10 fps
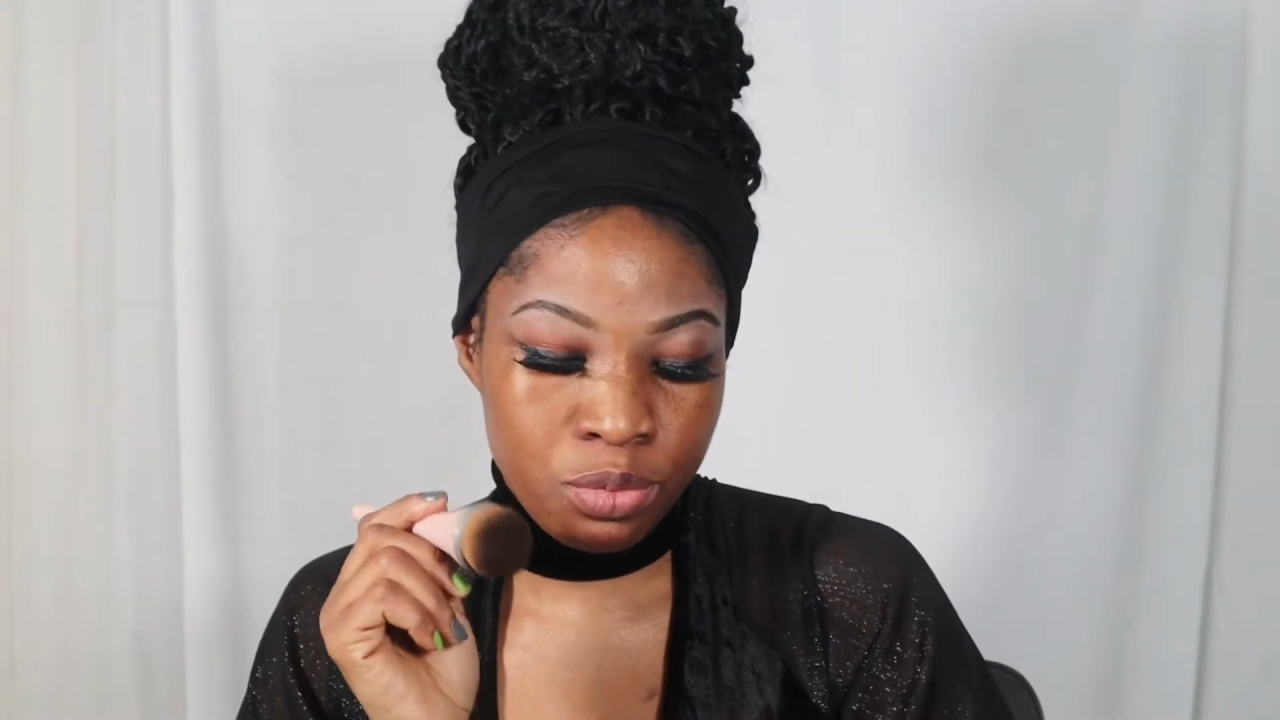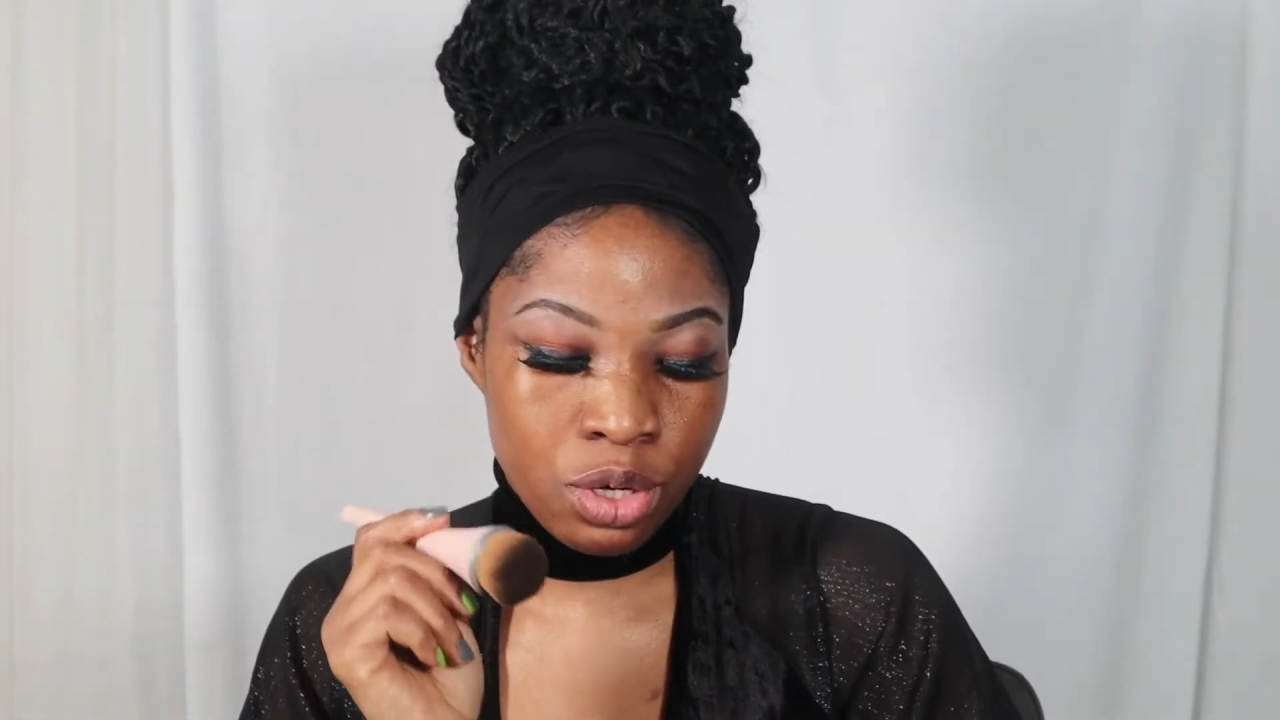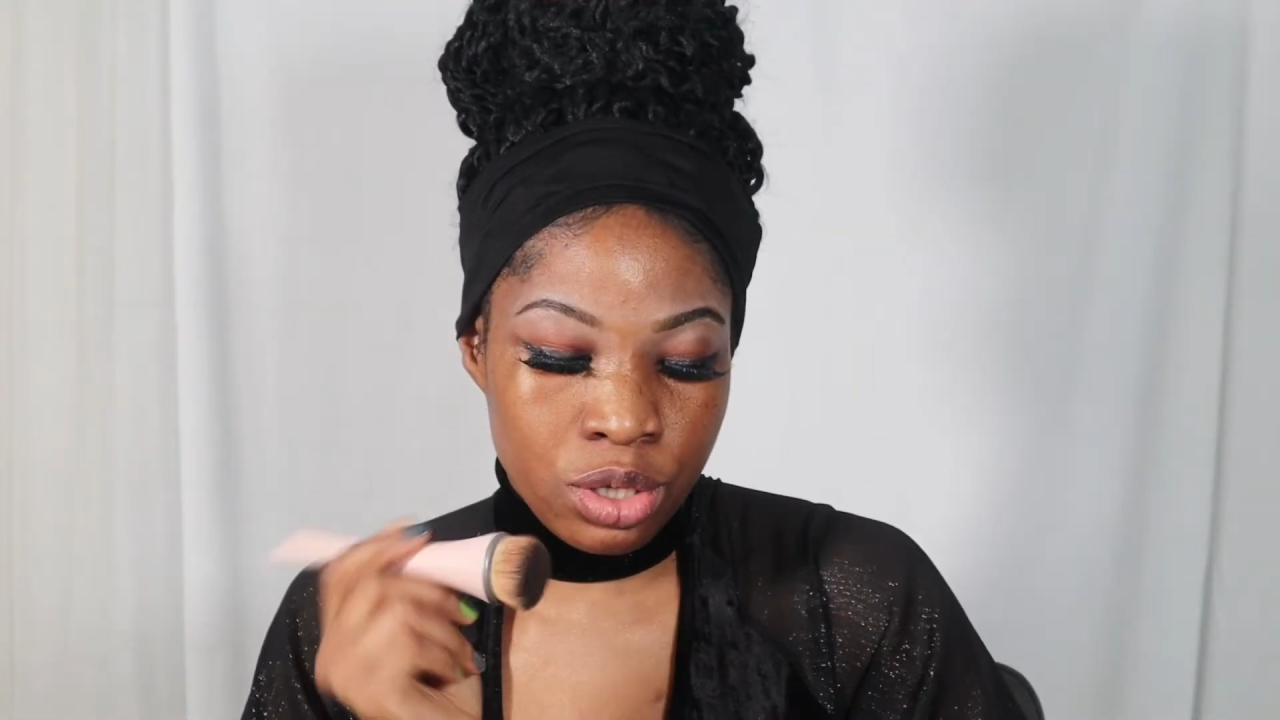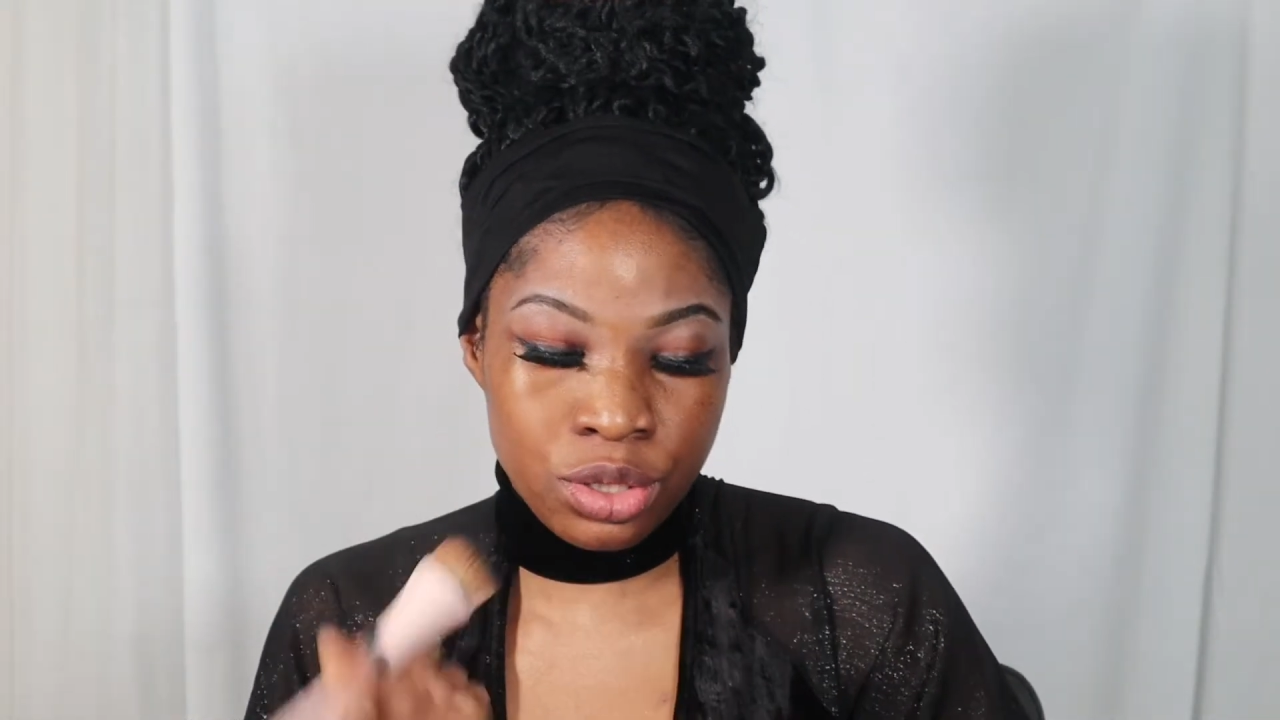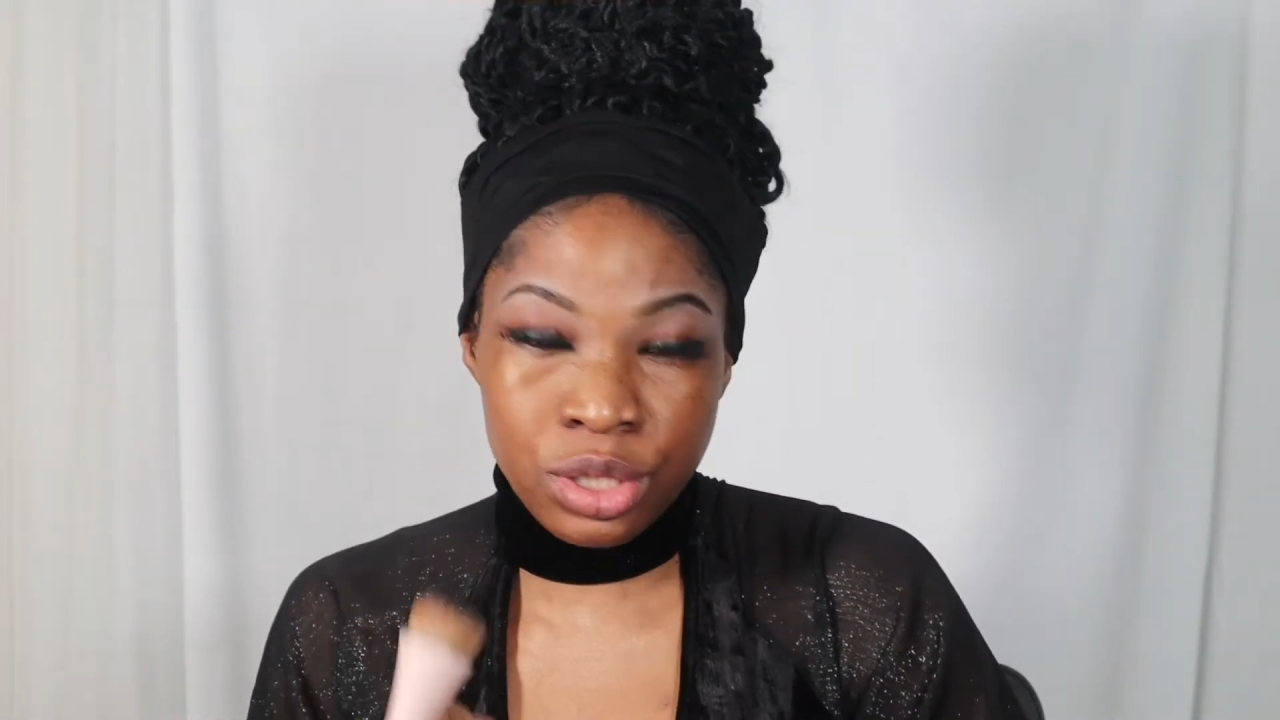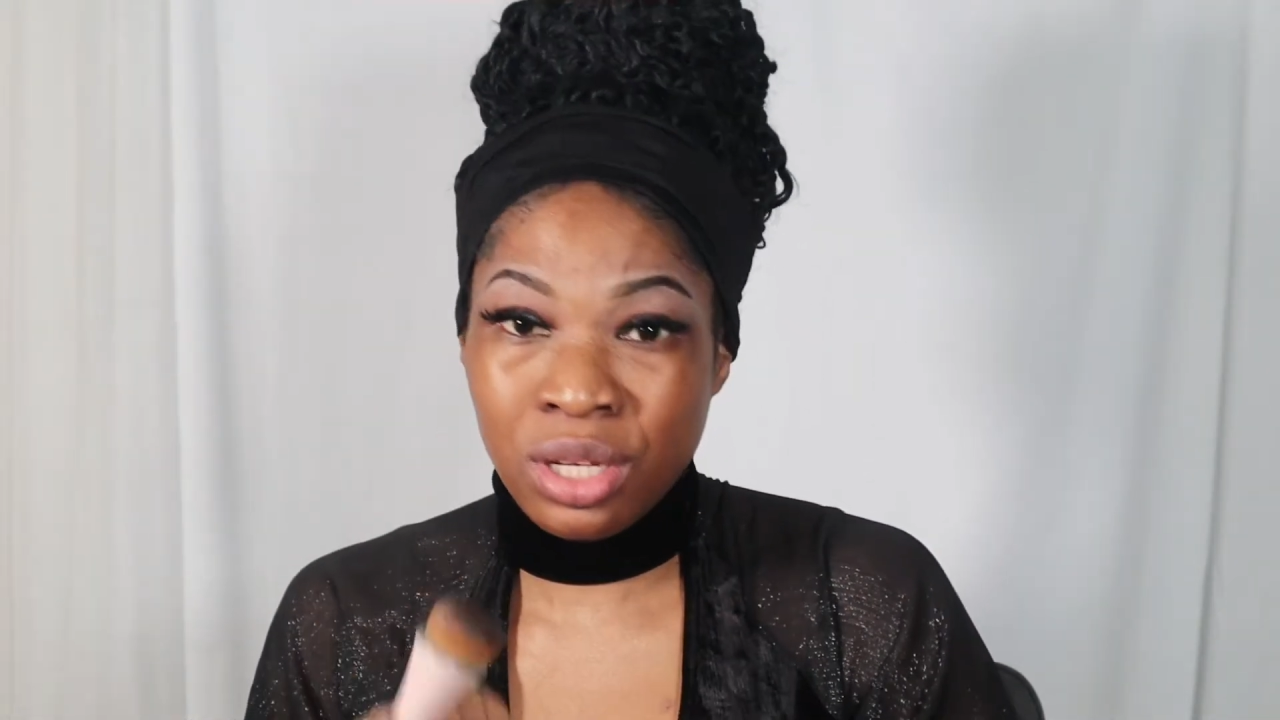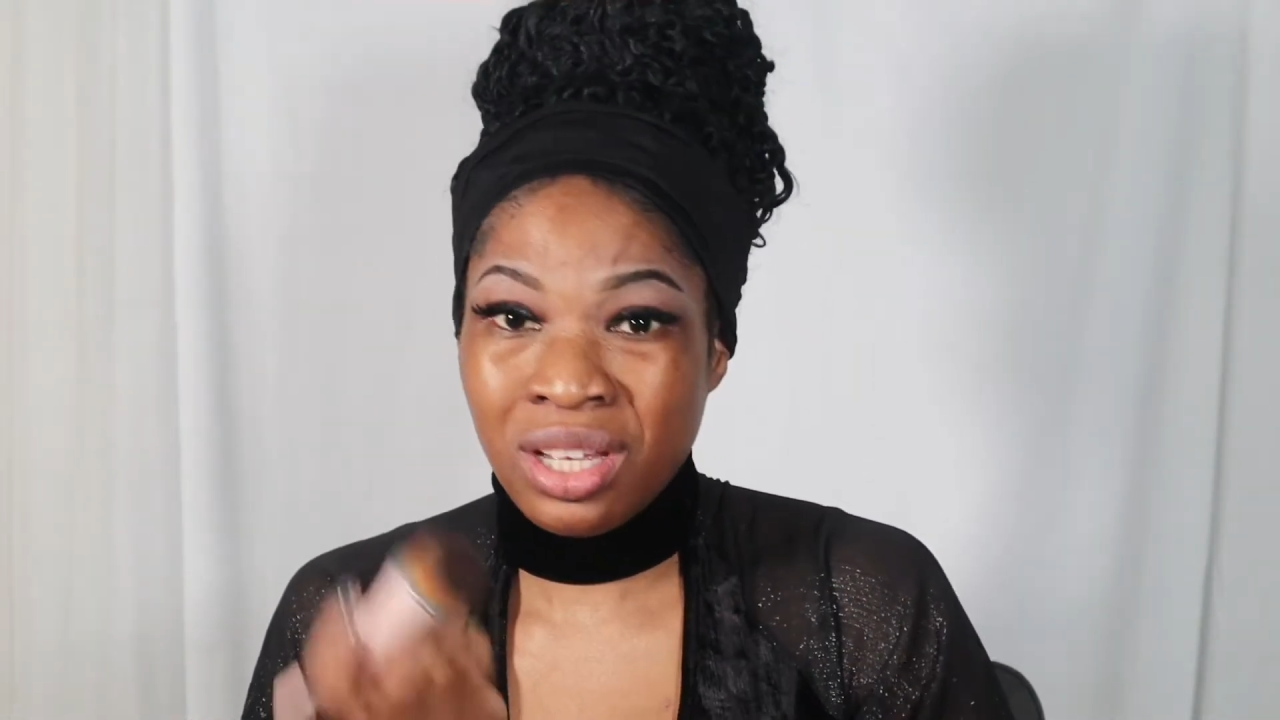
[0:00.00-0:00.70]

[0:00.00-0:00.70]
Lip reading: brush